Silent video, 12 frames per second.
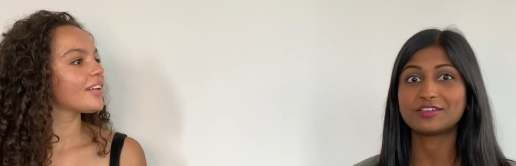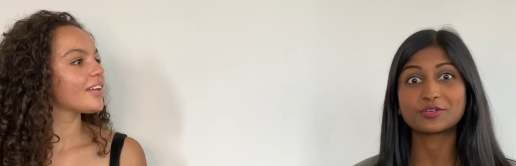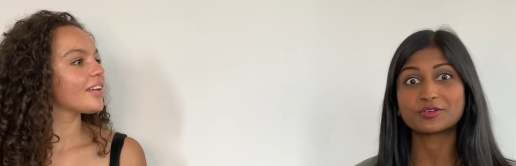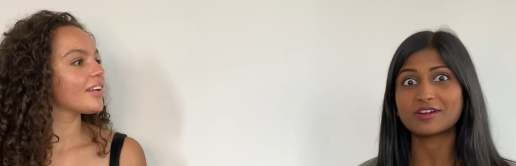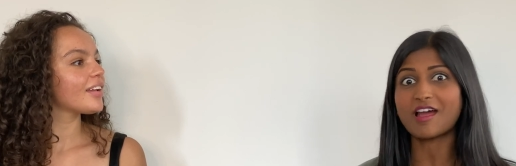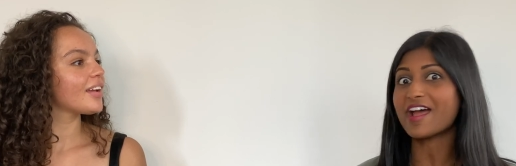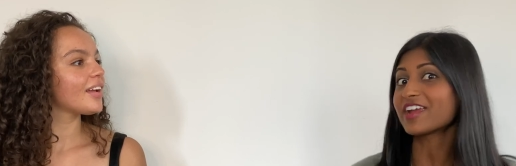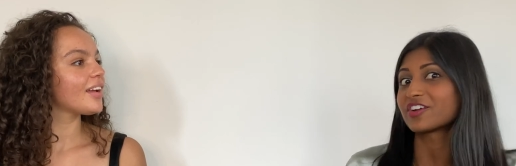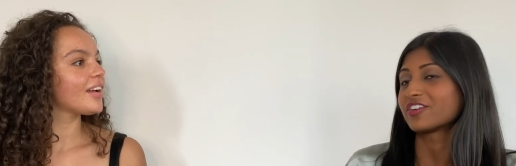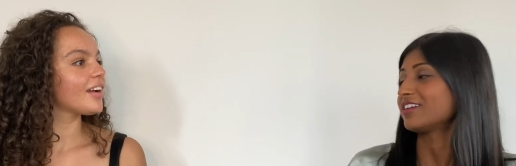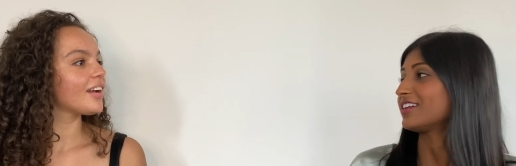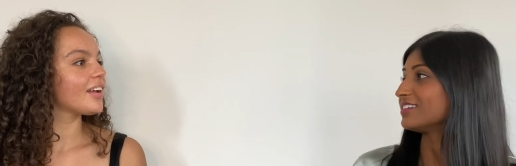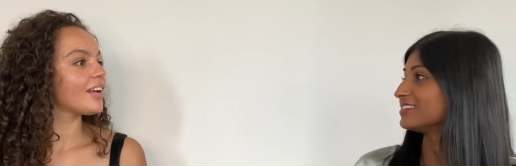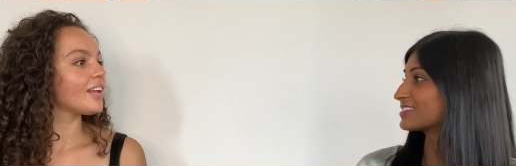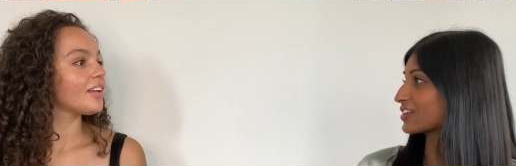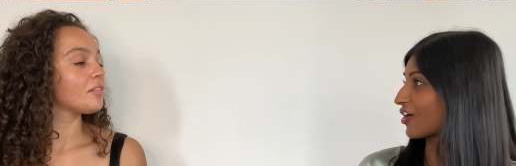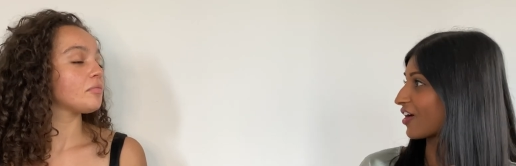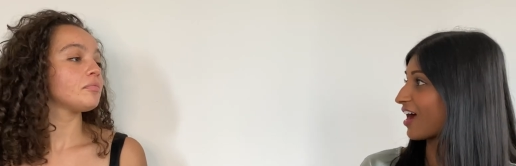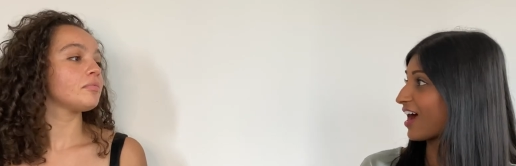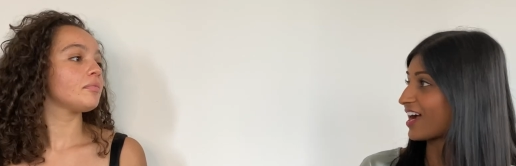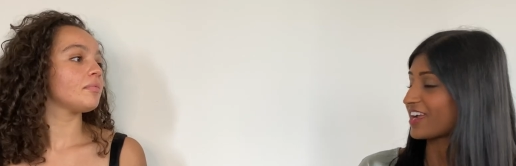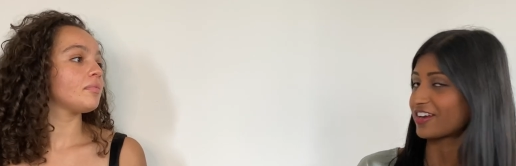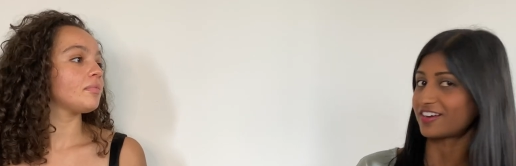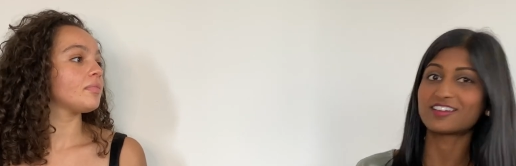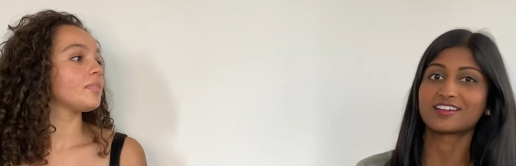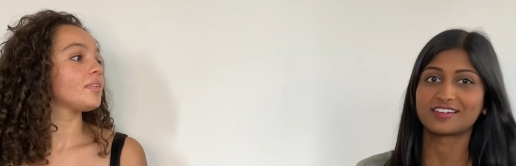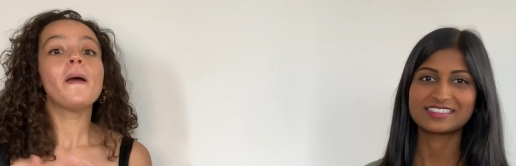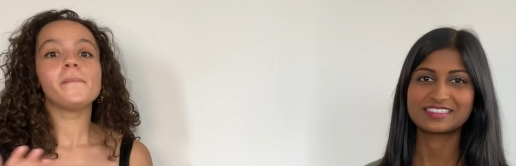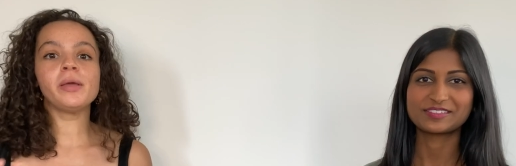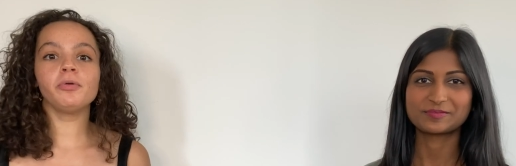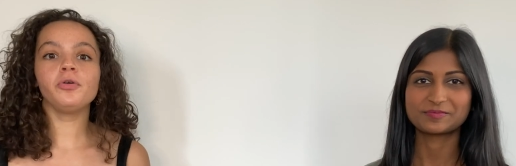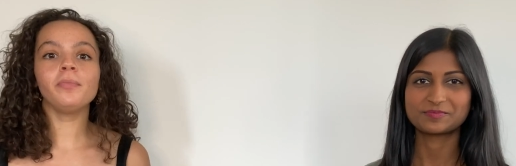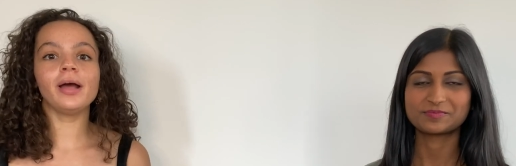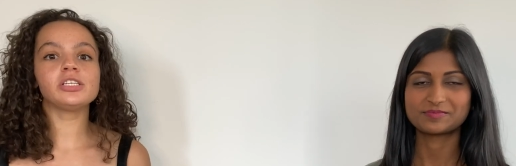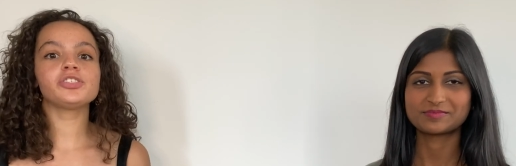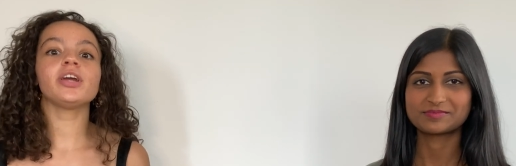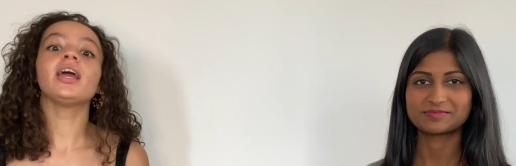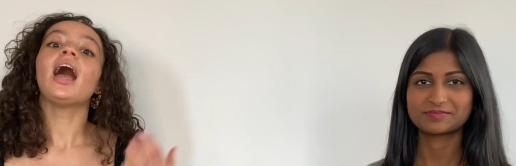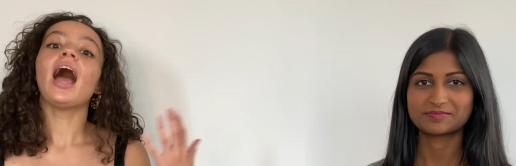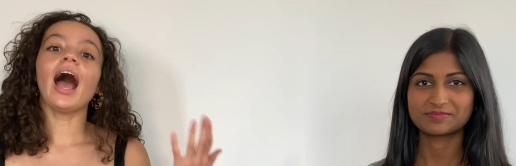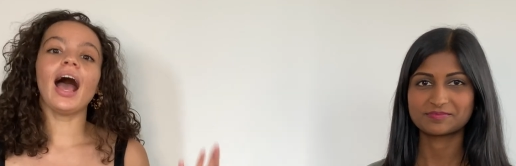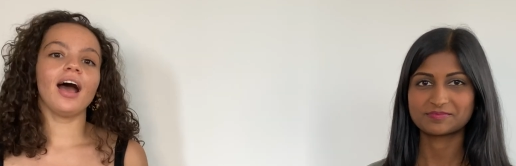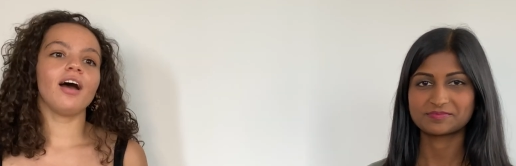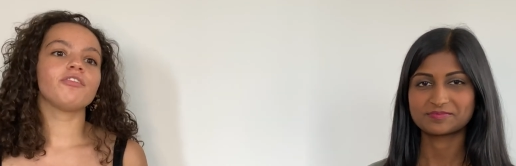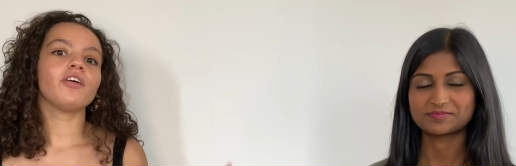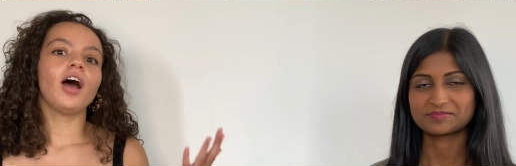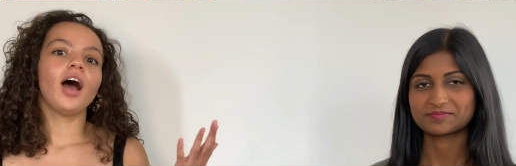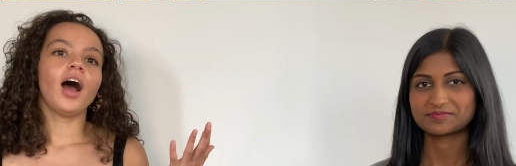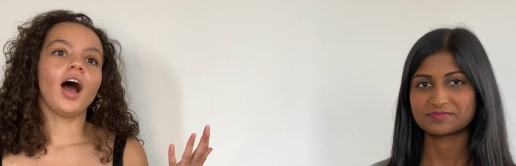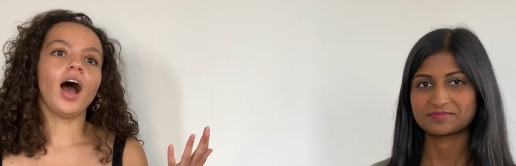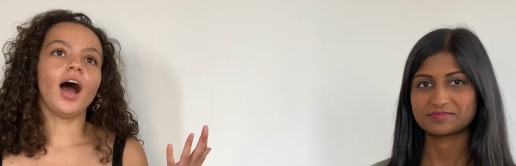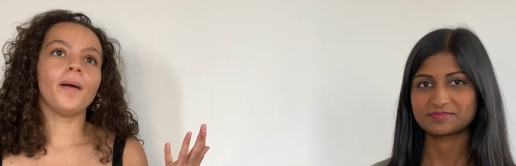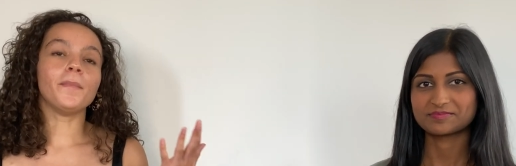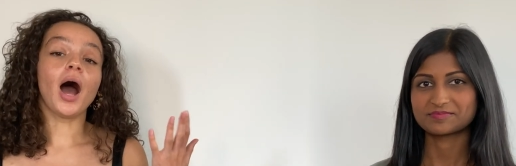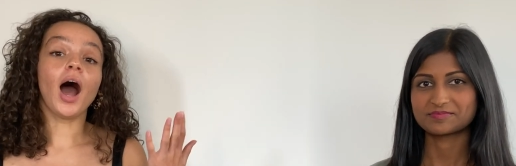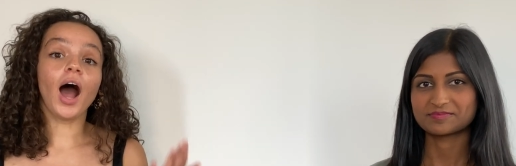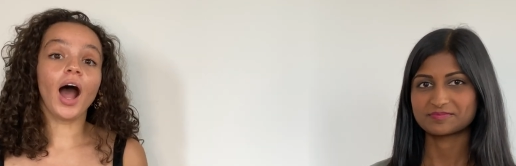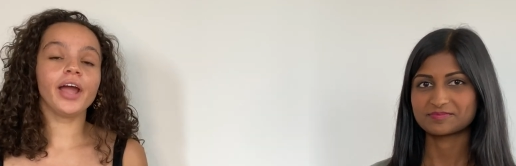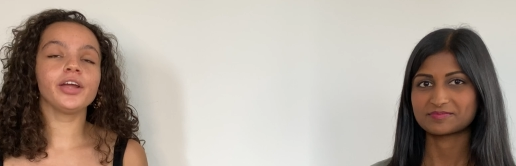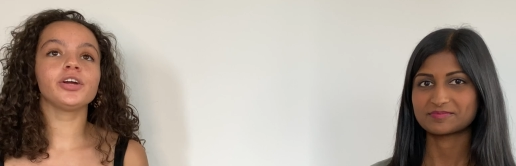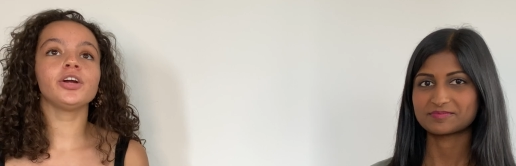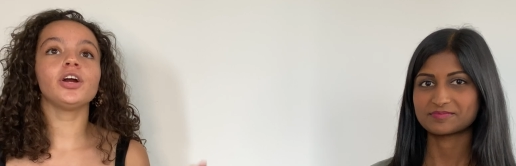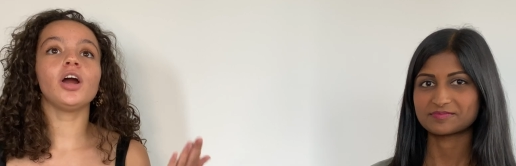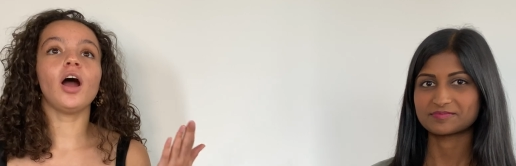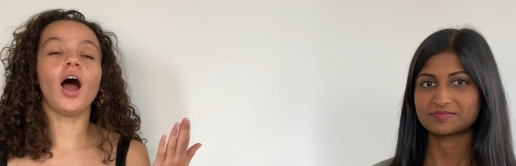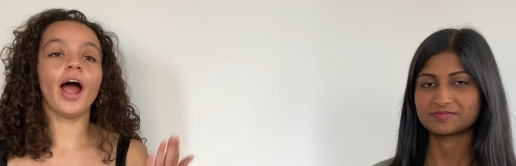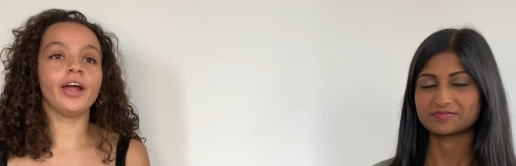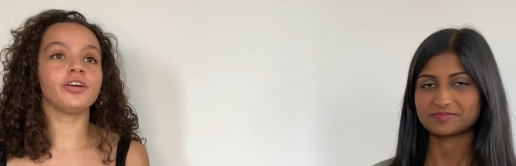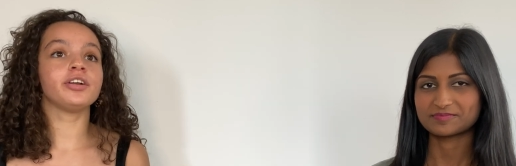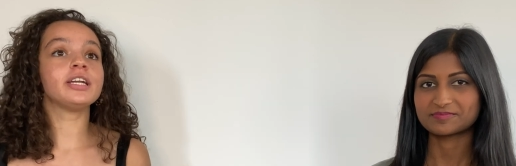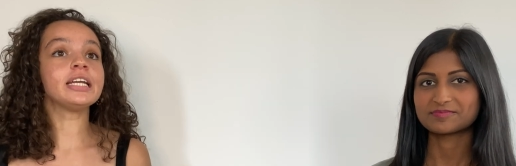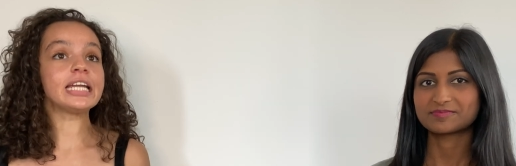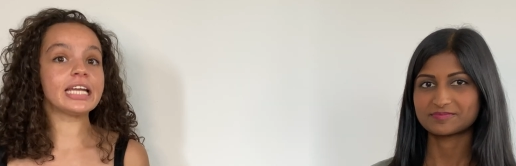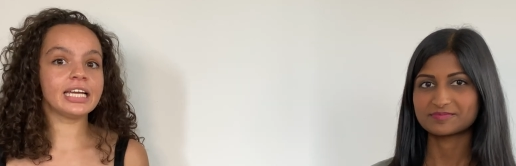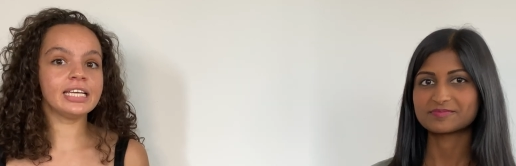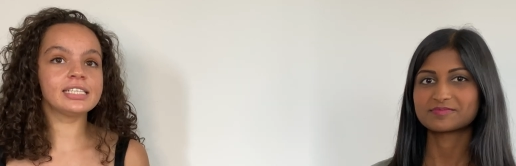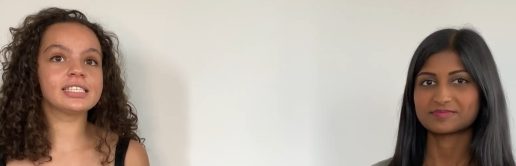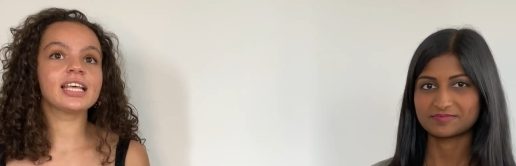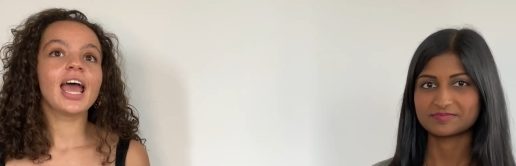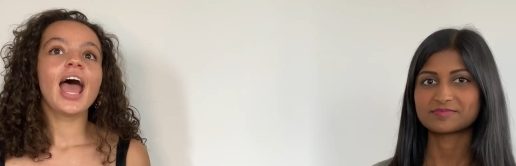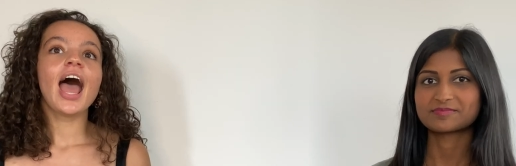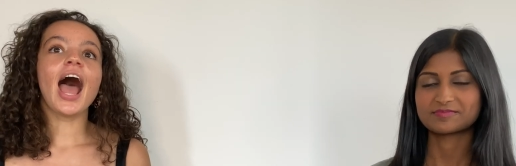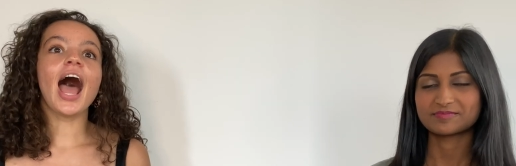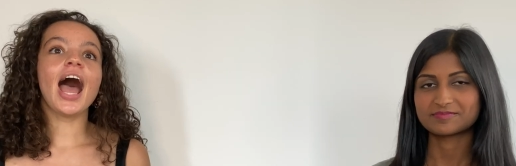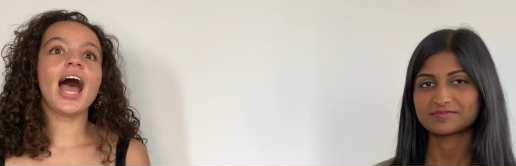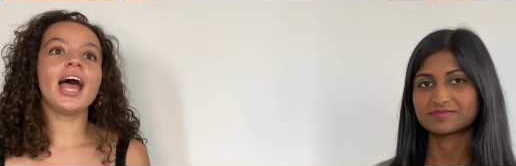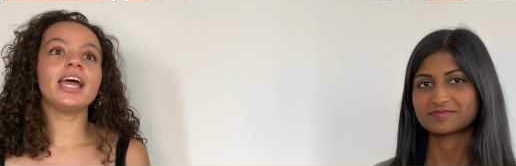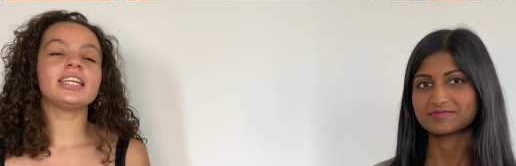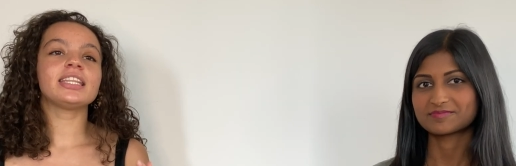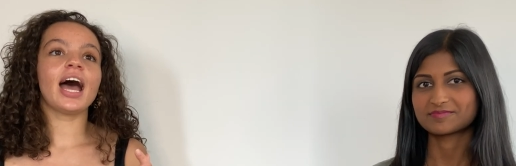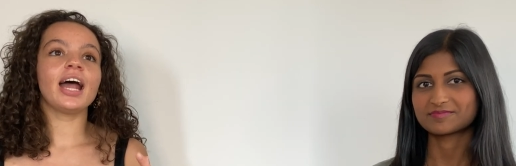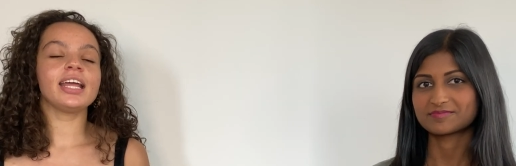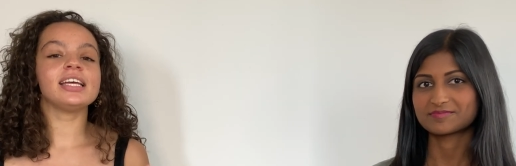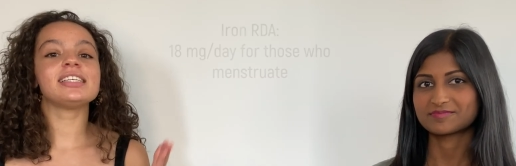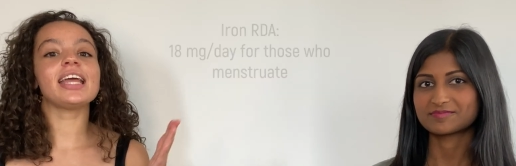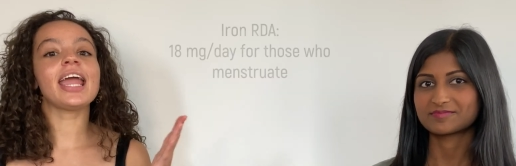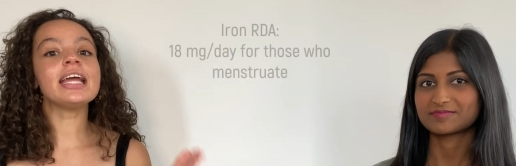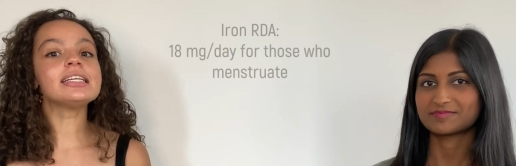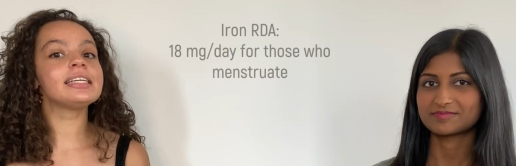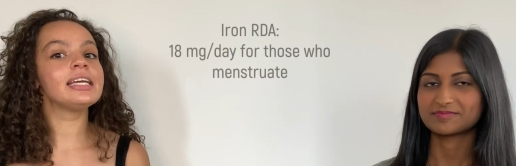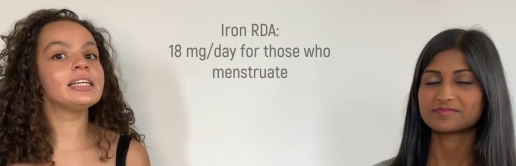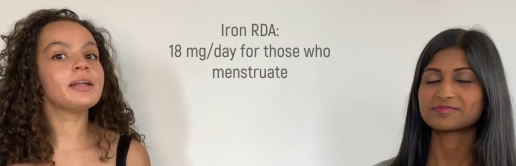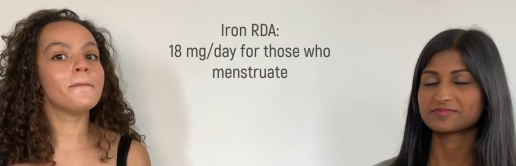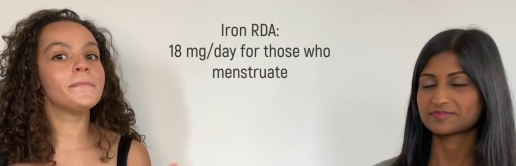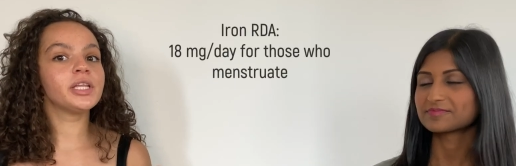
Speaker 1: your iron needs are higher. People who menstruate
Speaker 2: have um, higher iron needs, and that is 18